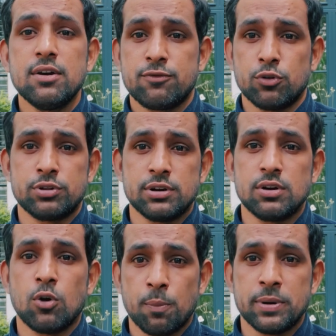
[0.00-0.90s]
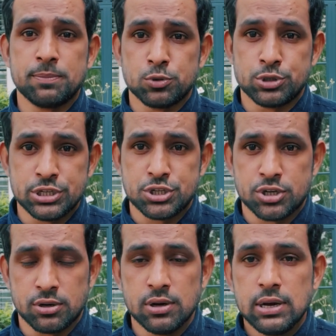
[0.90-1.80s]
for the open
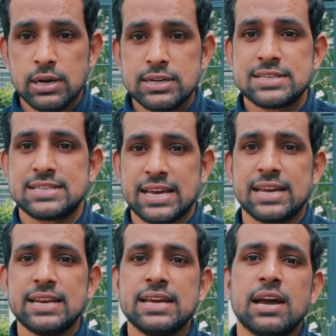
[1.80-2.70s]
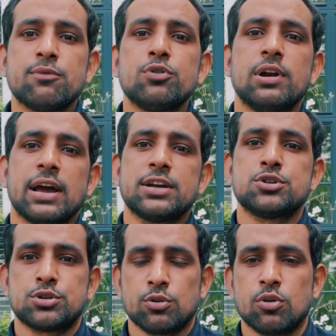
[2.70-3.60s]
position. Secondly, I would like to
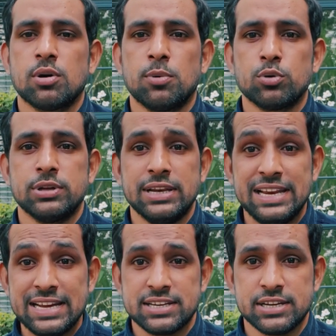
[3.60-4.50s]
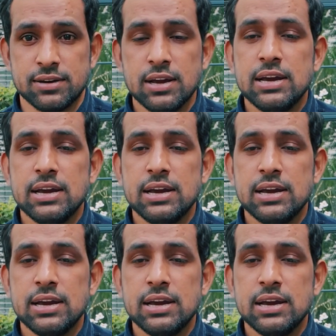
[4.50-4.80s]
talk about the LinkedIn.